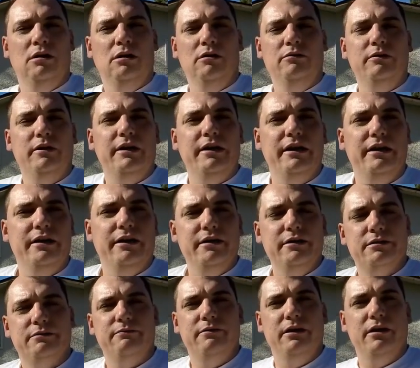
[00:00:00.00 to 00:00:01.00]
Alrighty,
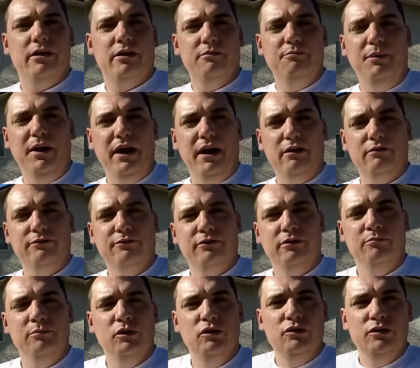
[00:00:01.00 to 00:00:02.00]
guys, we are back
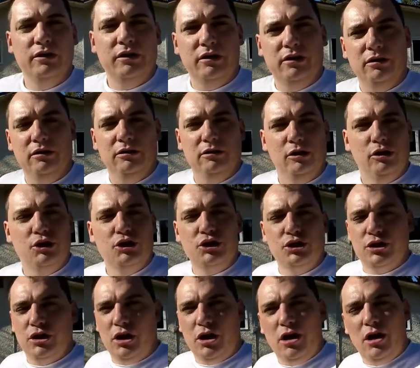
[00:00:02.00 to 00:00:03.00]
from doing our little
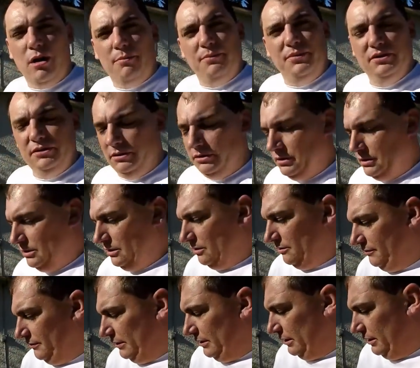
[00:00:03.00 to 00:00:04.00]
shopping and
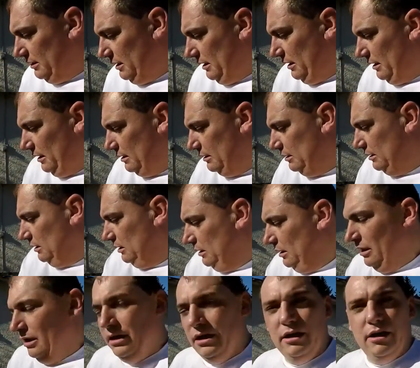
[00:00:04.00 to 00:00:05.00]
stuff like that
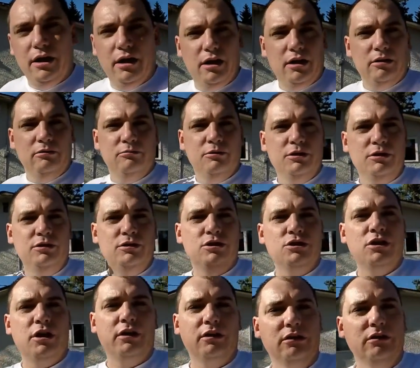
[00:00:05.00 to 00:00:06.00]
and went and
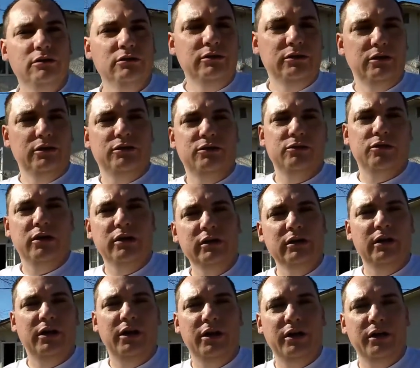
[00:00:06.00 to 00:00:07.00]
checked out the truck
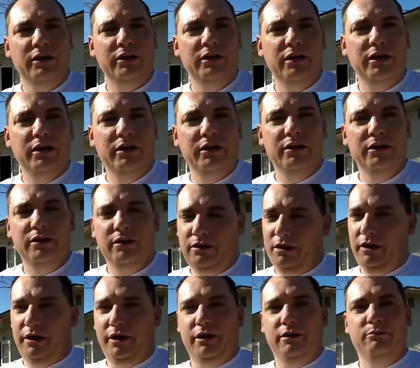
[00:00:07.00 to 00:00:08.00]
and uh,
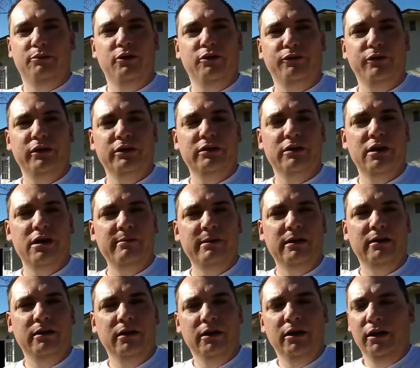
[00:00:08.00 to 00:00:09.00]
I had perfect timing
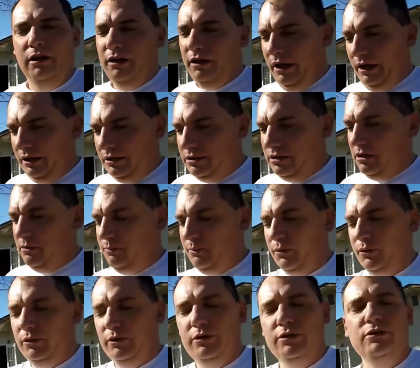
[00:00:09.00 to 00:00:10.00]
as I
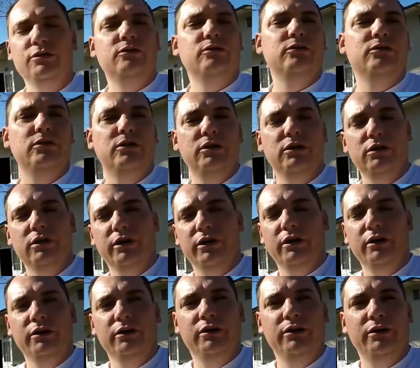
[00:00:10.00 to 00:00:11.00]
pulled into the uh,